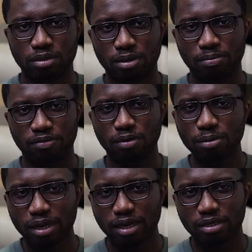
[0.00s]
Before we
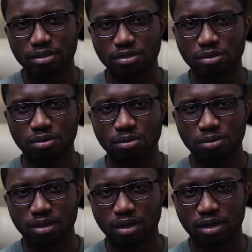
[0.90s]
get into
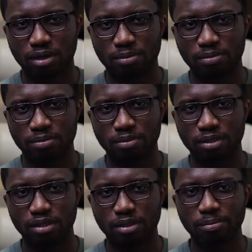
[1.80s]

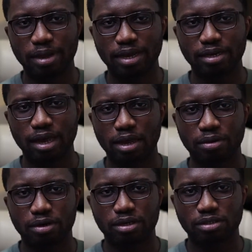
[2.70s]
the main
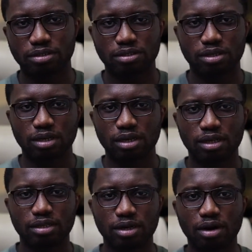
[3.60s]
calculations,
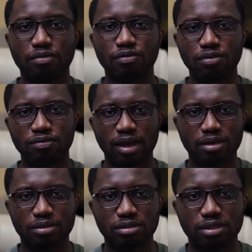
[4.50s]
there are a few
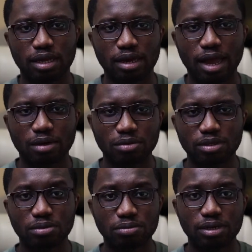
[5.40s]
factors that
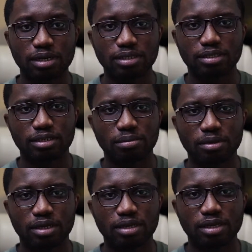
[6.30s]
actually really
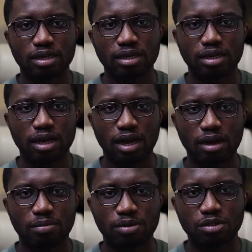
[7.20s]
determine
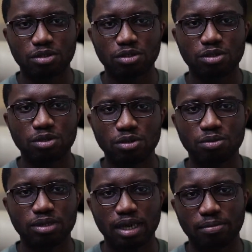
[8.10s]
how much you
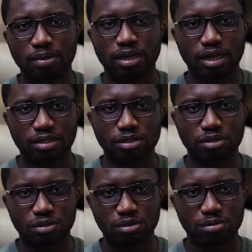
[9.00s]
would get paid as a
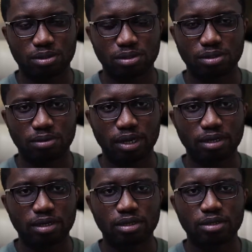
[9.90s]
YouTuber, right?
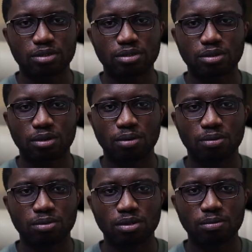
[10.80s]
So
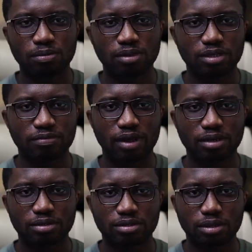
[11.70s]
some of these
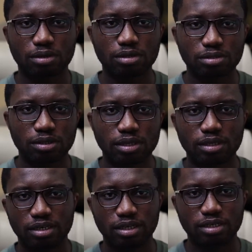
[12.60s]
factors are country,
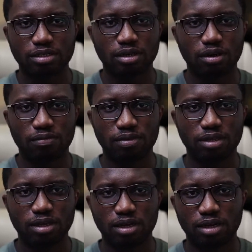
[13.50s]
niche of
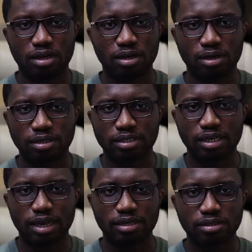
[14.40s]
the
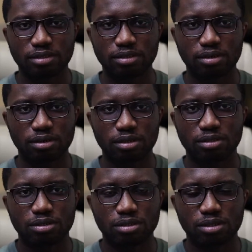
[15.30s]
channel or the
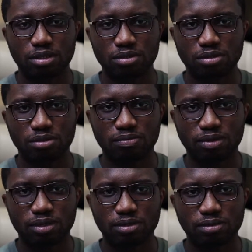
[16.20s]
YouTube
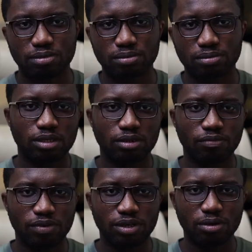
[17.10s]

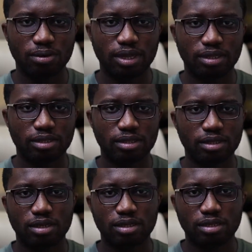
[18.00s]
video length,
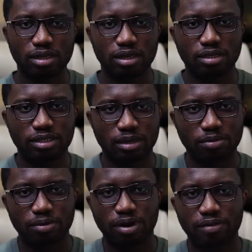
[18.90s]
the
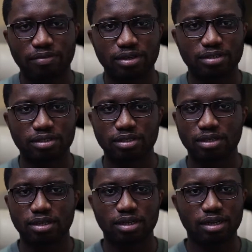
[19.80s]
demographics,
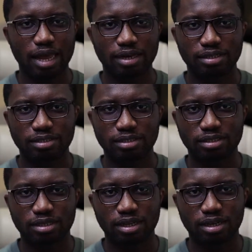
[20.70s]
that is
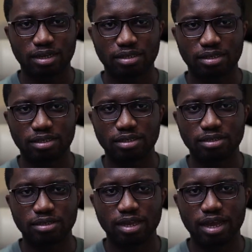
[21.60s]
the
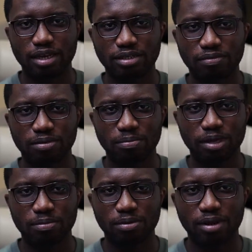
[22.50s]
age of the
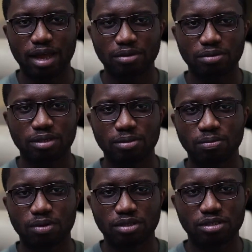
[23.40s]
people actually
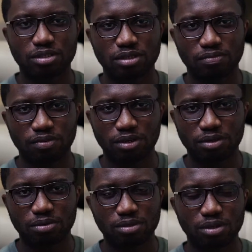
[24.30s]
watching the
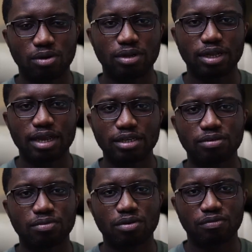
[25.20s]
videos, or the age
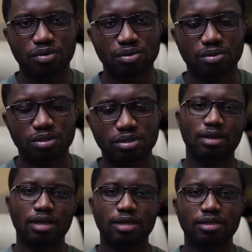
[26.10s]
of your viewers,
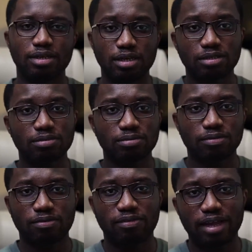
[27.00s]
and little
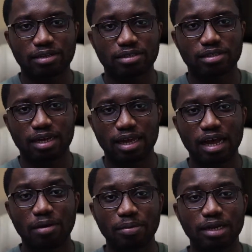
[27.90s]
factors like
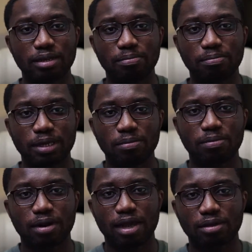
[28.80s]
how many
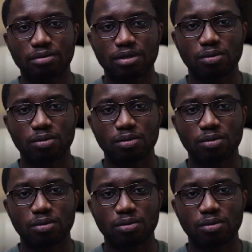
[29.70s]
people actually